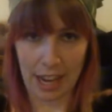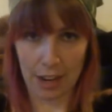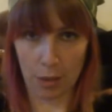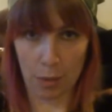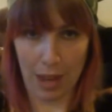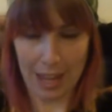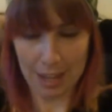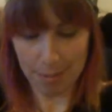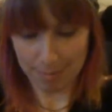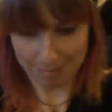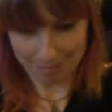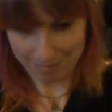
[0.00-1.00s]
out of the
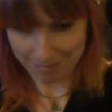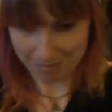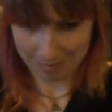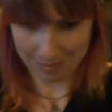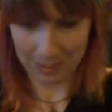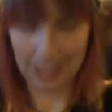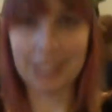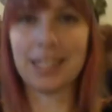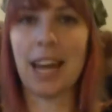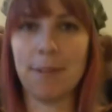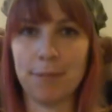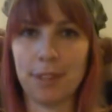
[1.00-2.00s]
way,
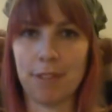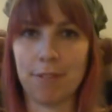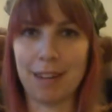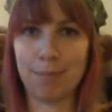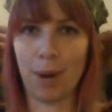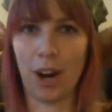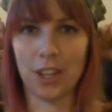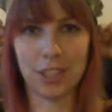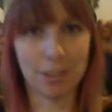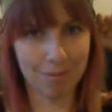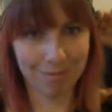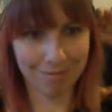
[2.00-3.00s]
time for the fun part.